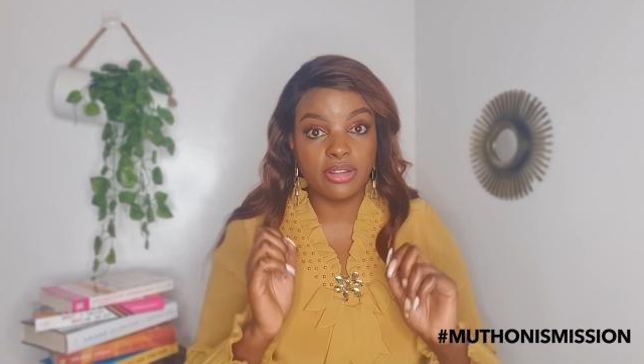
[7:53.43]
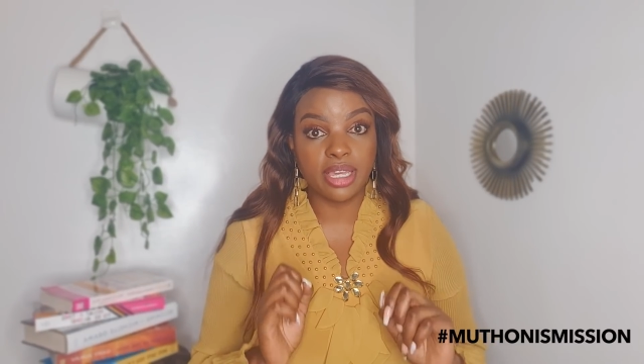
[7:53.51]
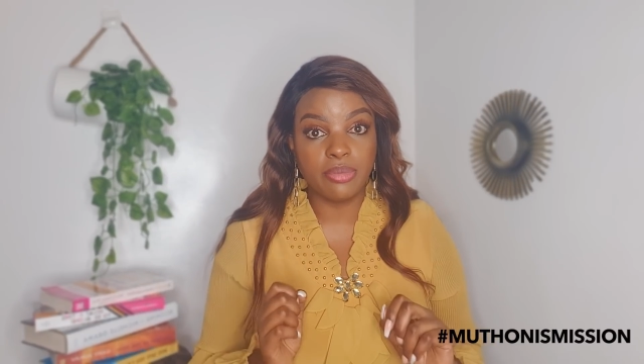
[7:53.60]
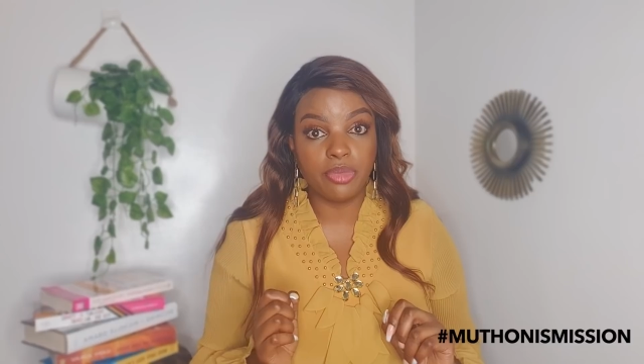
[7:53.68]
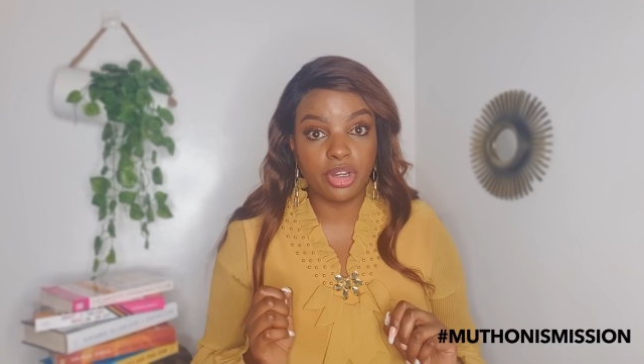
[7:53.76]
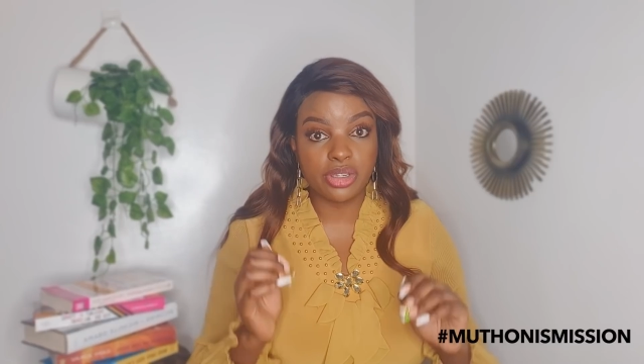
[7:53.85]

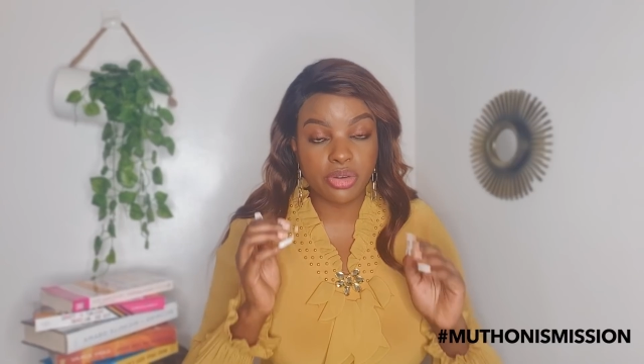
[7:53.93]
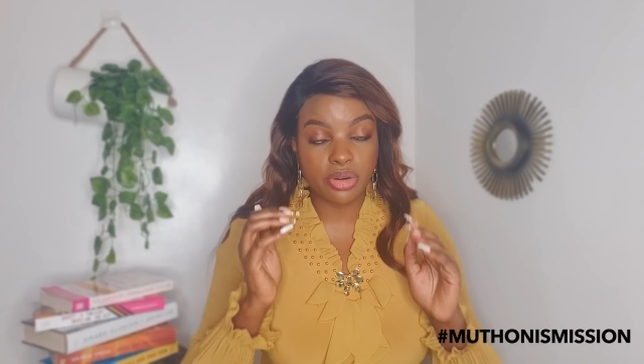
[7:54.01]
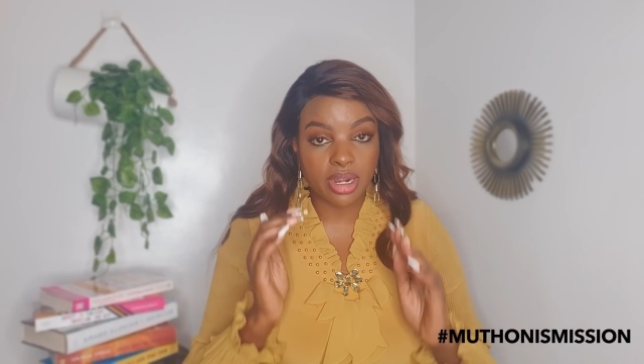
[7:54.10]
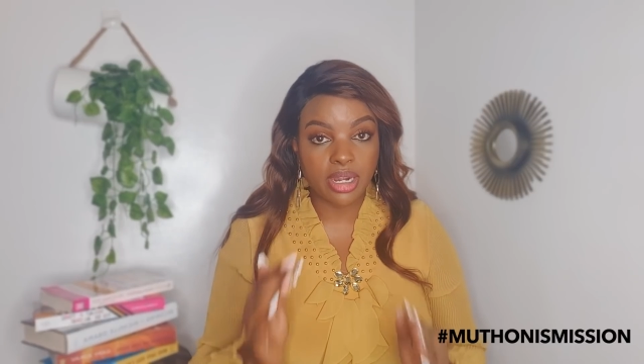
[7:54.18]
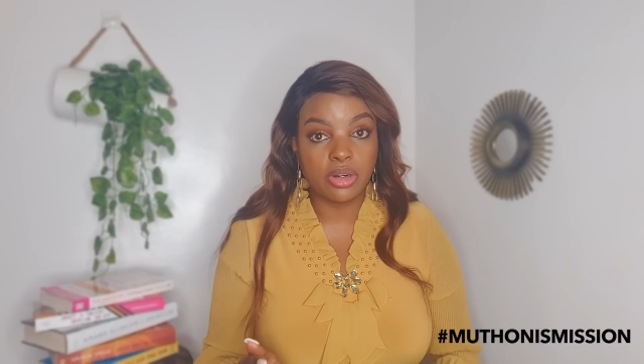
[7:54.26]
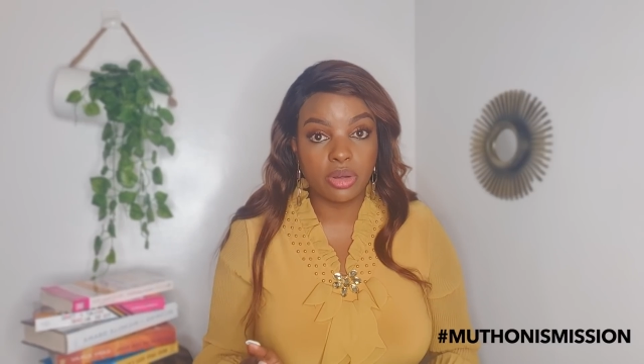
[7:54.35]
them when you're
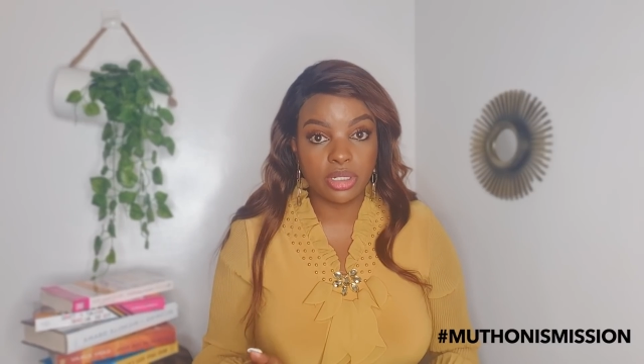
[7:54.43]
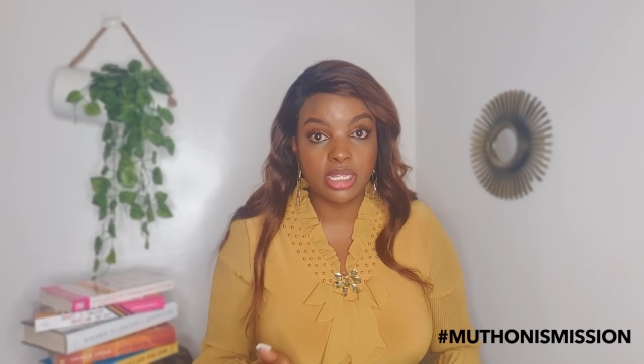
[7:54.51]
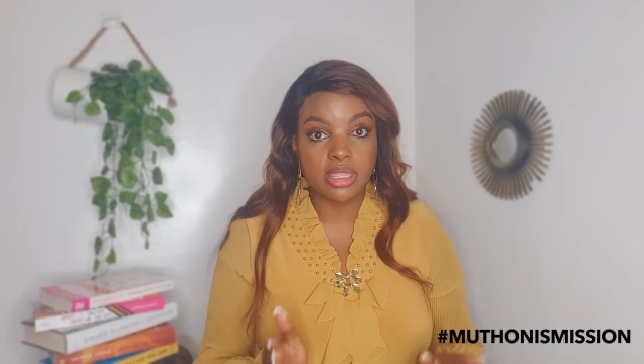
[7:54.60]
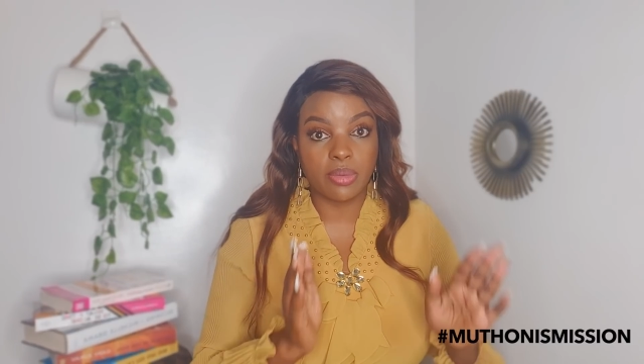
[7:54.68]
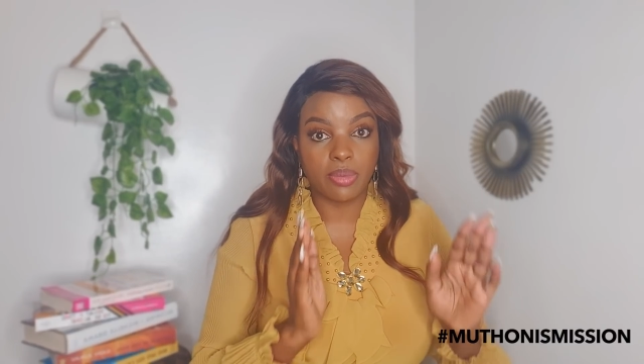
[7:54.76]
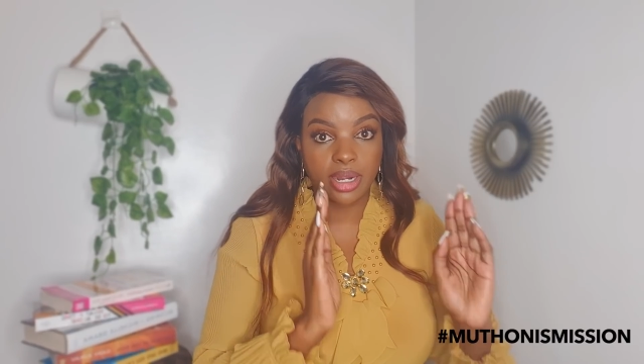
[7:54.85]
an adult,
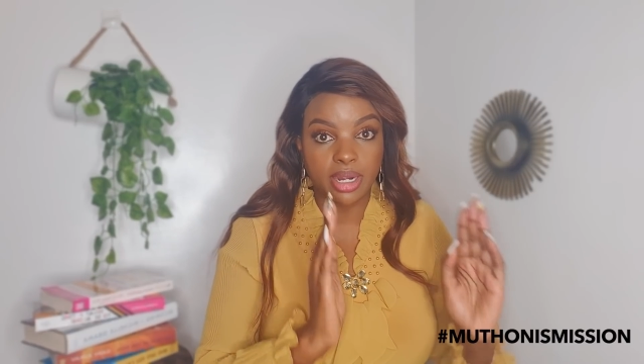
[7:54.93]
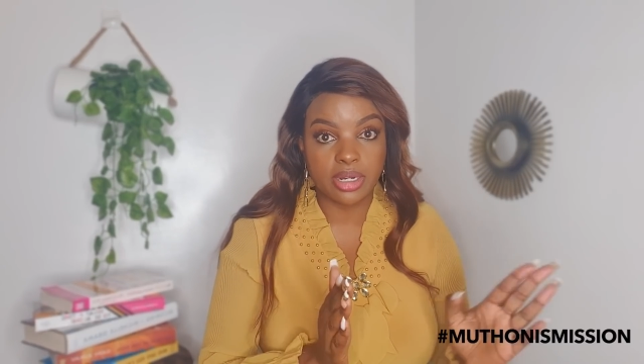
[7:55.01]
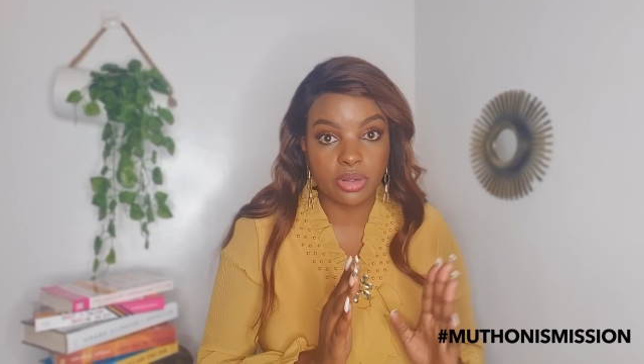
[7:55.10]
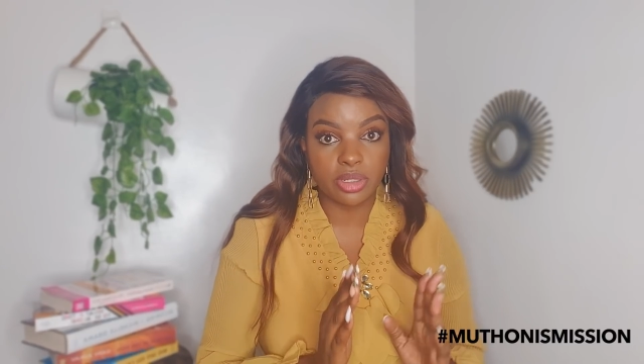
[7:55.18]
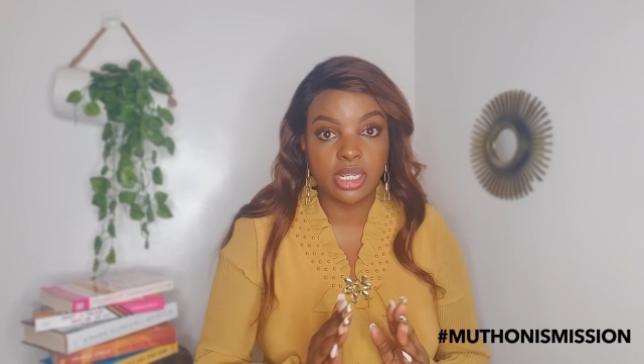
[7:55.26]
they were an adult.